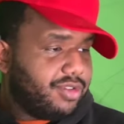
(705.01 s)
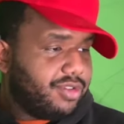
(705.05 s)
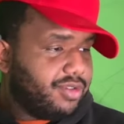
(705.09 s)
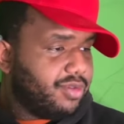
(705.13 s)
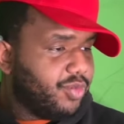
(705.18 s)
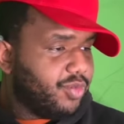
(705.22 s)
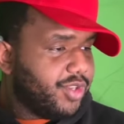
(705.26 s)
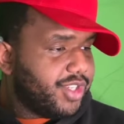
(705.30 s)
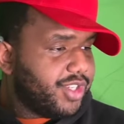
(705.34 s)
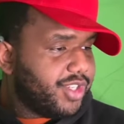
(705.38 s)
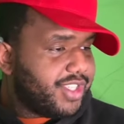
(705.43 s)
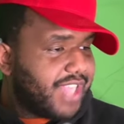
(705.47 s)

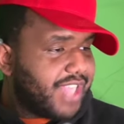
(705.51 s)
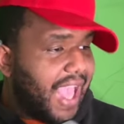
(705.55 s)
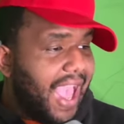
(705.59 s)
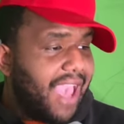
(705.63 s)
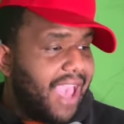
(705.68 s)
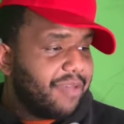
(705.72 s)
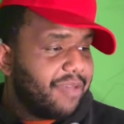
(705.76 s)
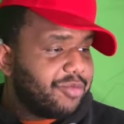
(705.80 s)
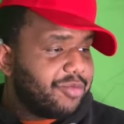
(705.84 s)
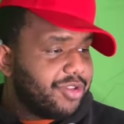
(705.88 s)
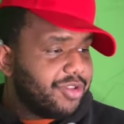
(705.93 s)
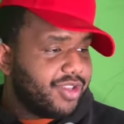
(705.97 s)
What is
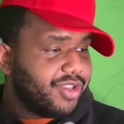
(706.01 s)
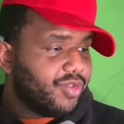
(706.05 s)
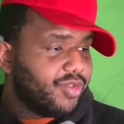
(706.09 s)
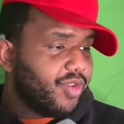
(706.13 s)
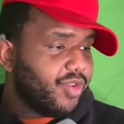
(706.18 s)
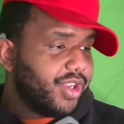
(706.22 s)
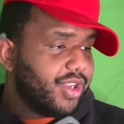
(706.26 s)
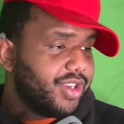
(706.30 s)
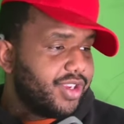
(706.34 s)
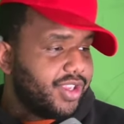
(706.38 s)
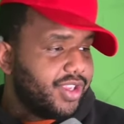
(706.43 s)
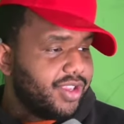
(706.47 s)
happening
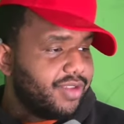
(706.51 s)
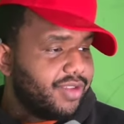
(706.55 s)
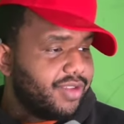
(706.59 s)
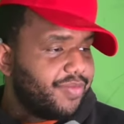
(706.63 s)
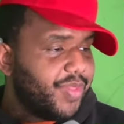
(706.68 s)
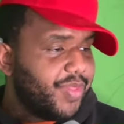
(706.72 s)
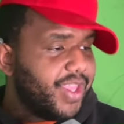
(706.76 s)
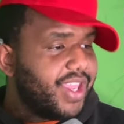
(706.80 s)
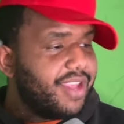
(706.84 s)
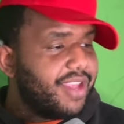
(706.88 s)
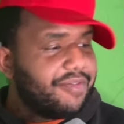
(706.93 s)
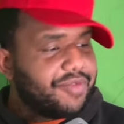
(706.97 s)
right now?
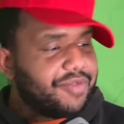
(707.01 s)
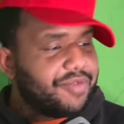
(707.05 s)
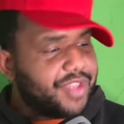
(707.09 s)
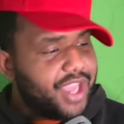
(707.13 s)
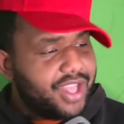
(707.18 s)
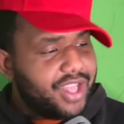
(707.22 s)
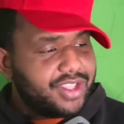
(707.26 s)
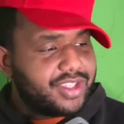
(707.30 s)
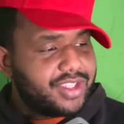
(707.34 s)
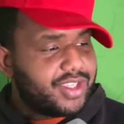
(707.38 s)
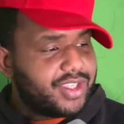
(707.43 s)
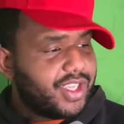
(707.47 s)
They have
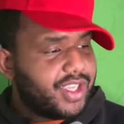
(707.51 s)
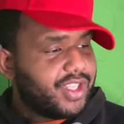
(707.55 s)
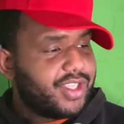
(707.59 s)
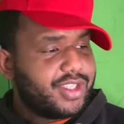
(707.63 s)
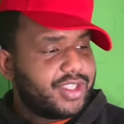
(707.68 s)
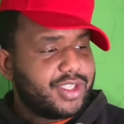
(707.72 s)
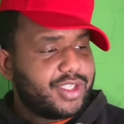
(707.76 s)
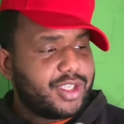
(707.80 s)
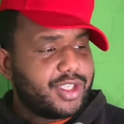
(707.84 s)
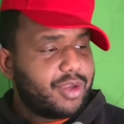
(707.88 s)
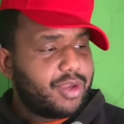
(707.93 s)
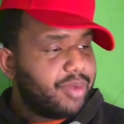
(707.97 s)
not set
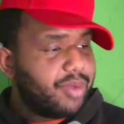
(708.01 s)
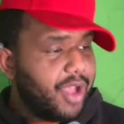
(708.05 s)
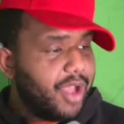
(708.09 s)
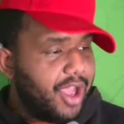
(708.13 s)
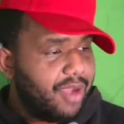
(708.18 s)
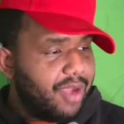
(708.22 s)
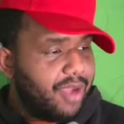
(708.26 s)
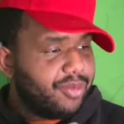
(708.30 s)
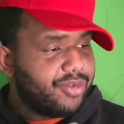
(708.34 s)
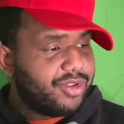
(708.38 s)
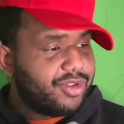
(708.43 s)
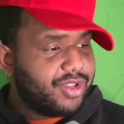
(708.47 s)
this up
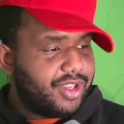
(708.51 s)
properly.